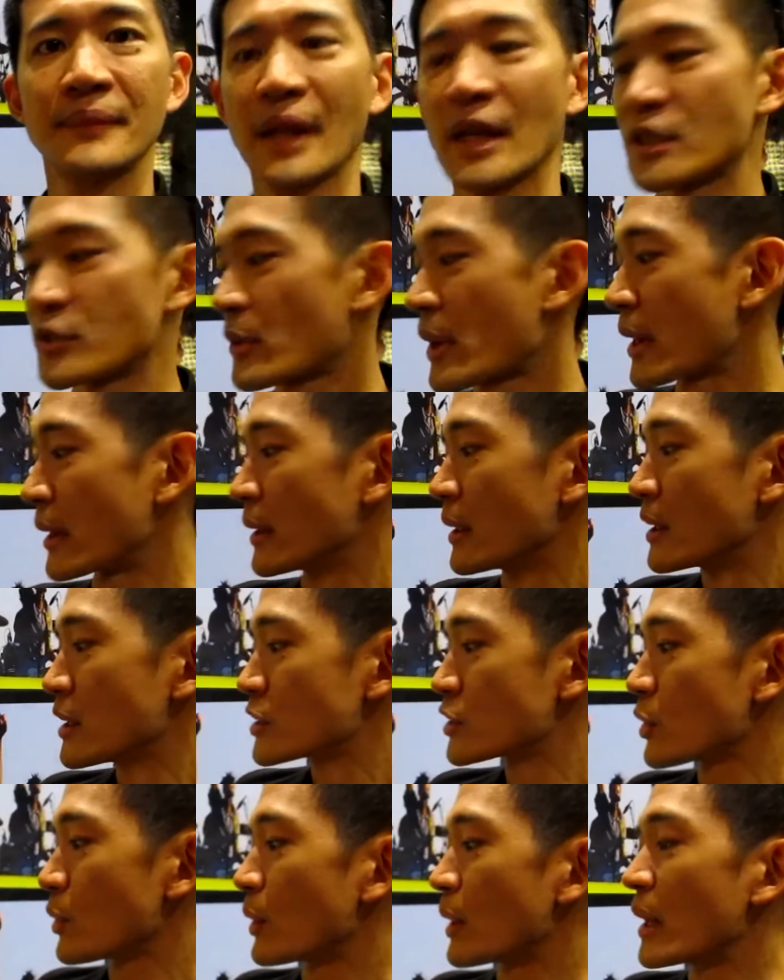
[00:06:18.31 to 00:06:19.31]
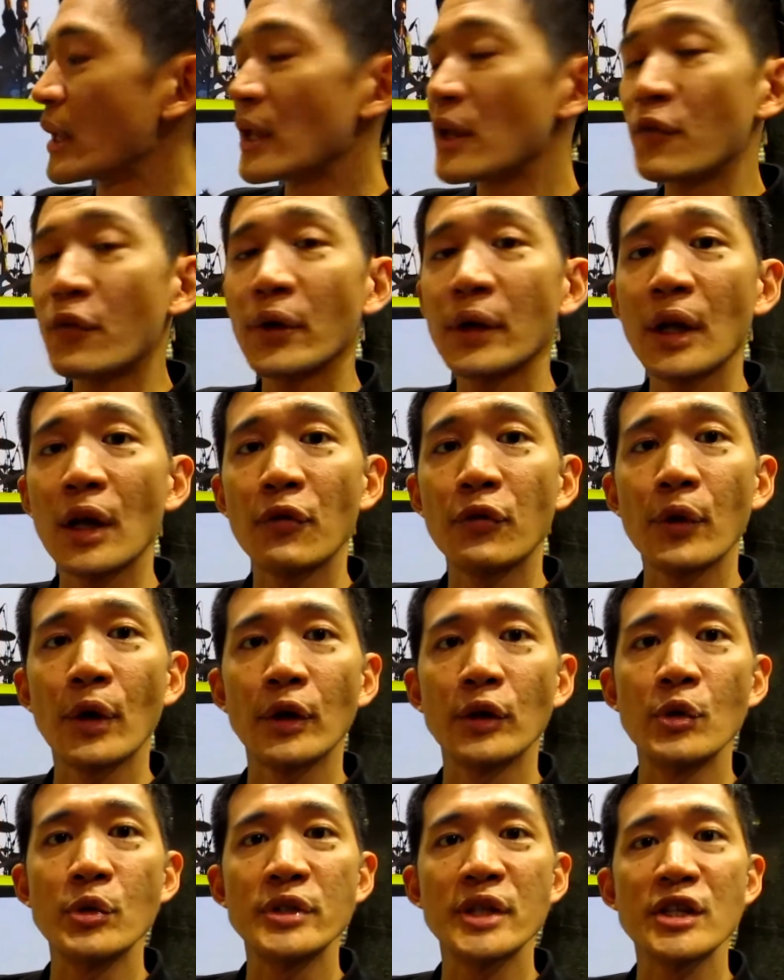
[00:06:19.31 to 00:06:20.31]
That's right. So even if you're
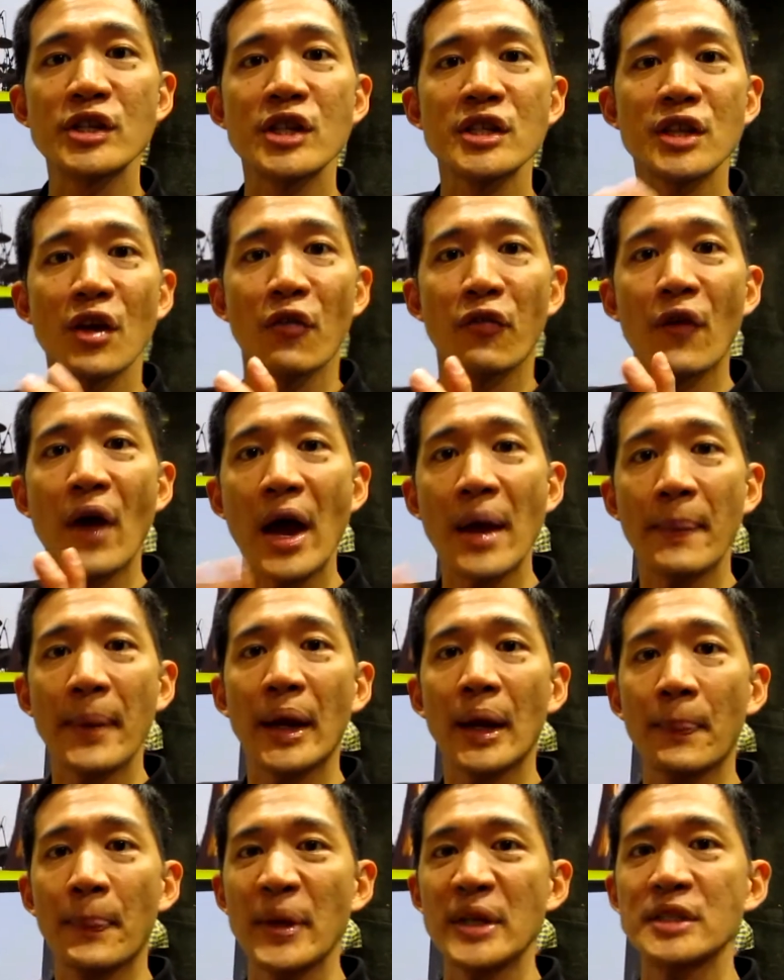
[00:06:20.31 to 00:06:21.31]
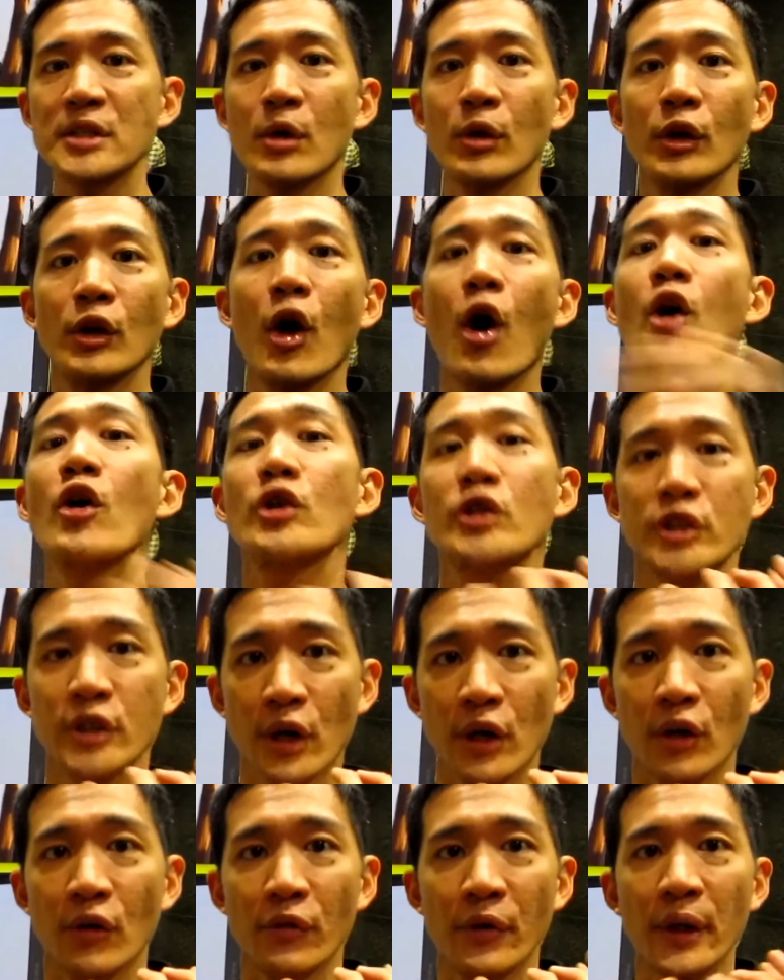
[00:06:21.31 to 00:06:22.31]
using just a 5 megapixel long
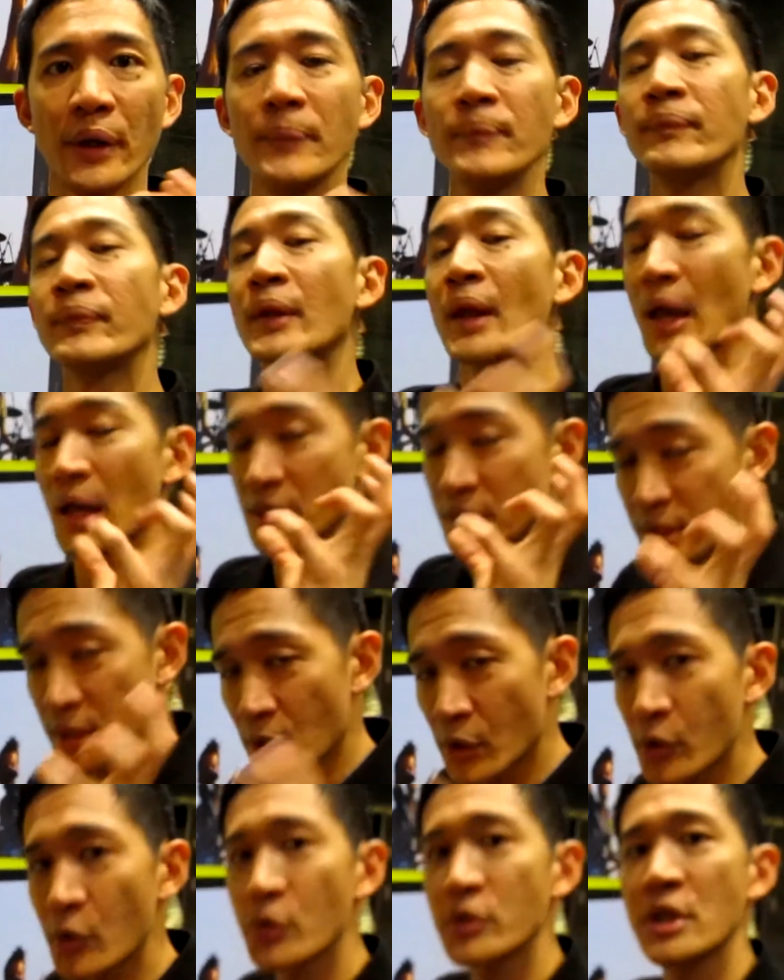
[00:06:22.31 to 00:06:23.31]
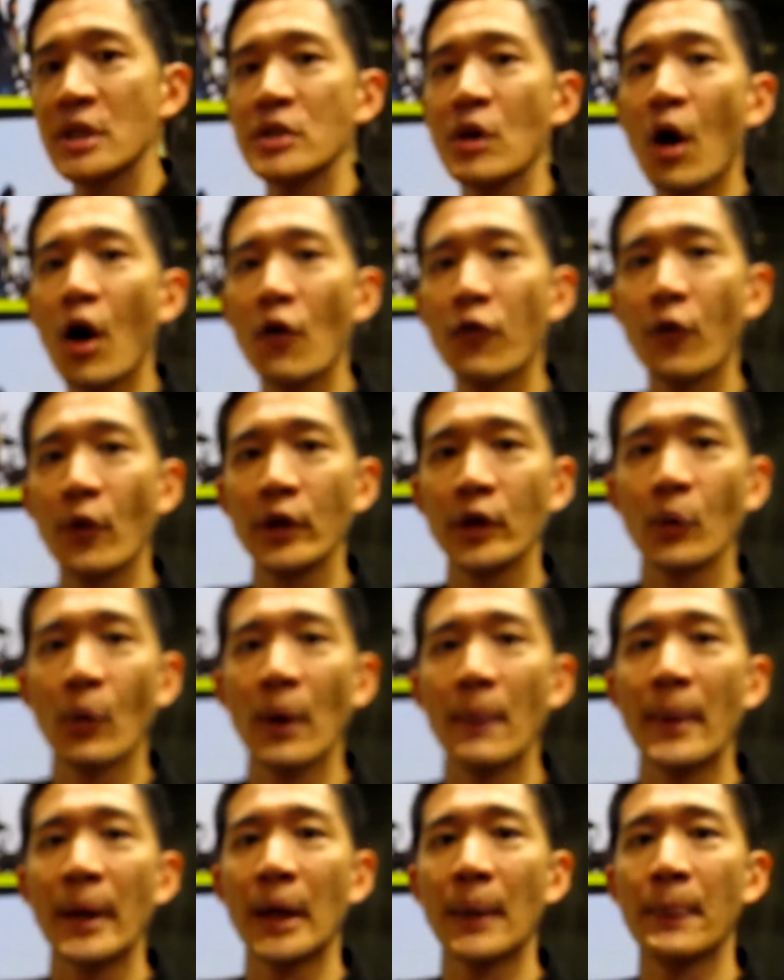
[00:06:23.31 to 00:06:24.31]
shot of it, it still uses all
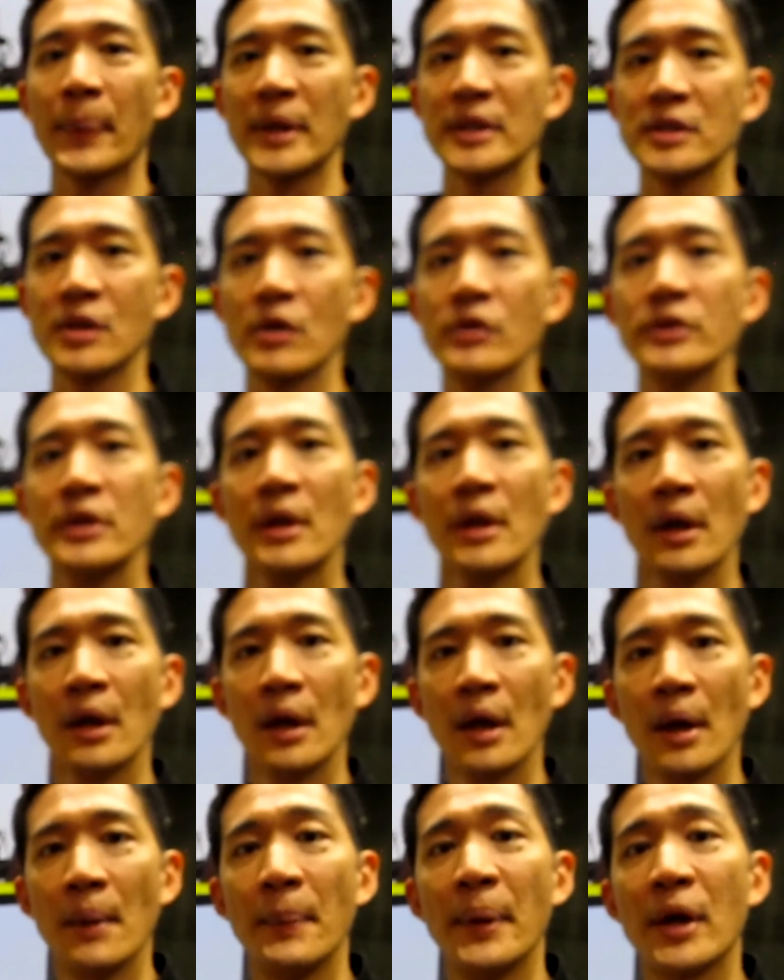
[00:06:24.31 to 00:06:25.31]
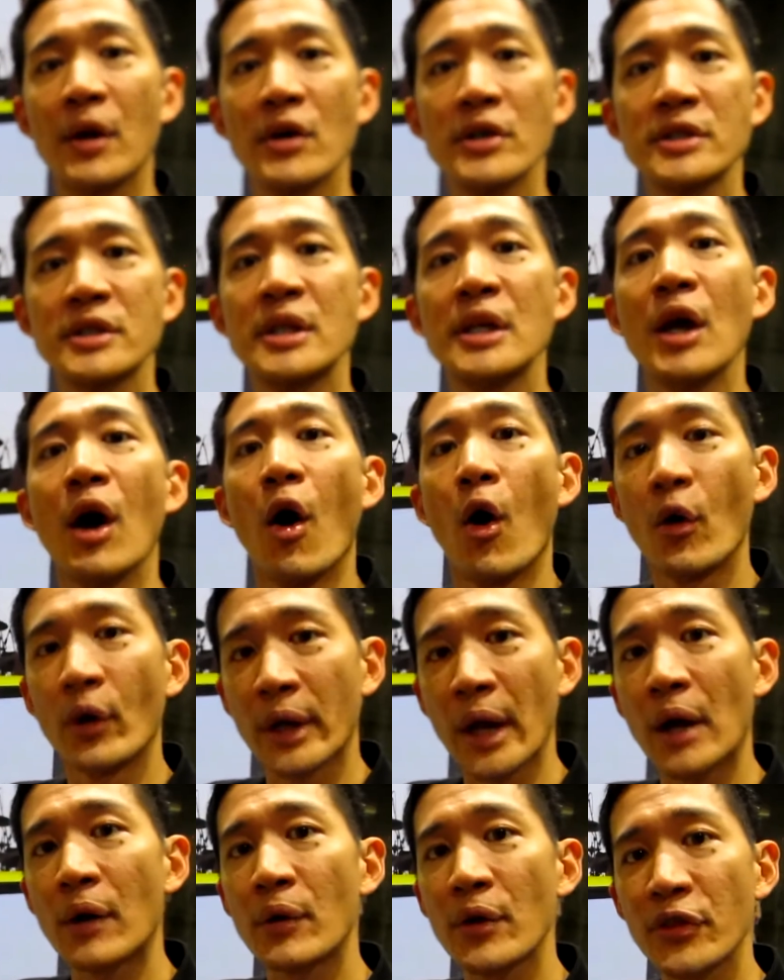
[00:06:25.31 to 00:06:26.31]
41 megapixels because the
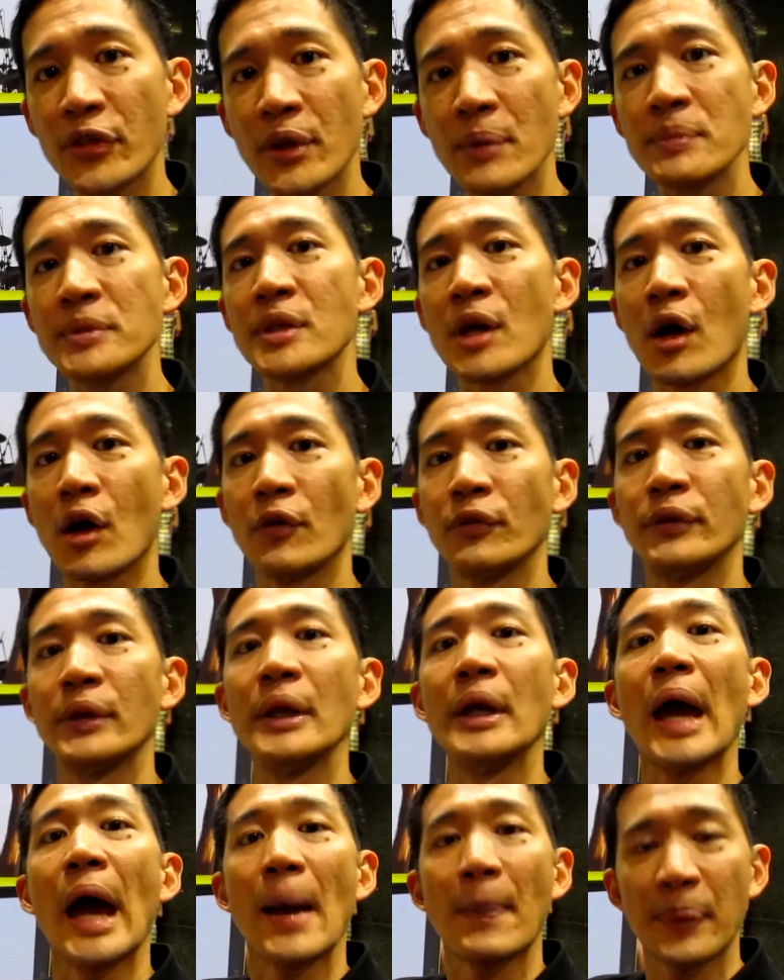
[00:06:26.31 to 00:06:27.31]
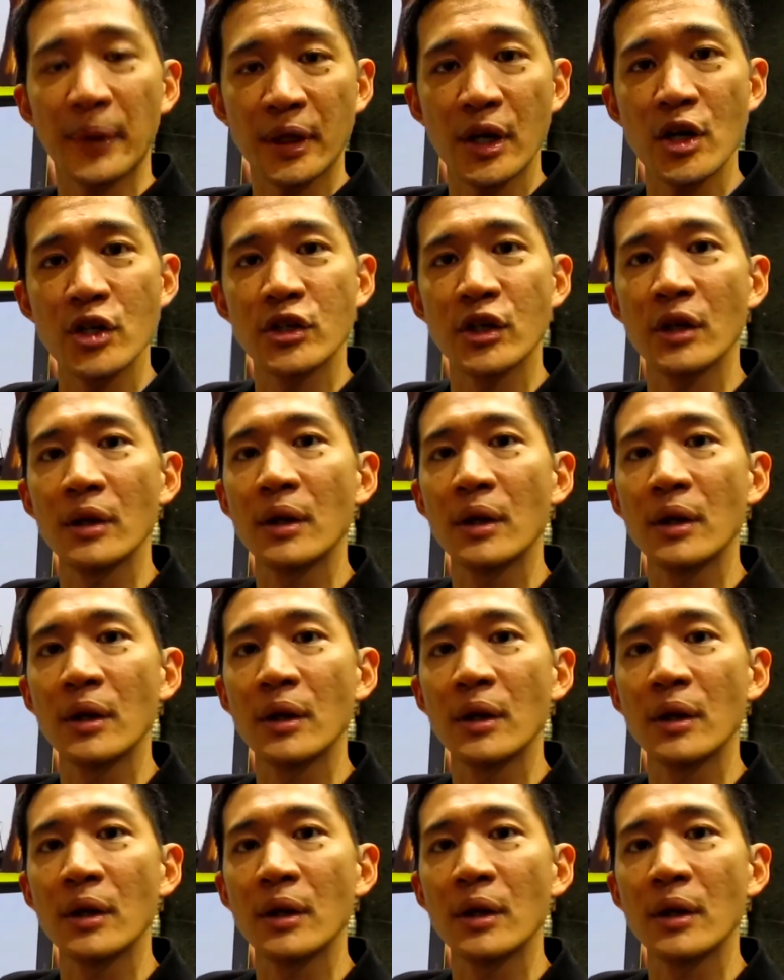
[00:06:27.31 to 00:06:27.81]
algorithms of the application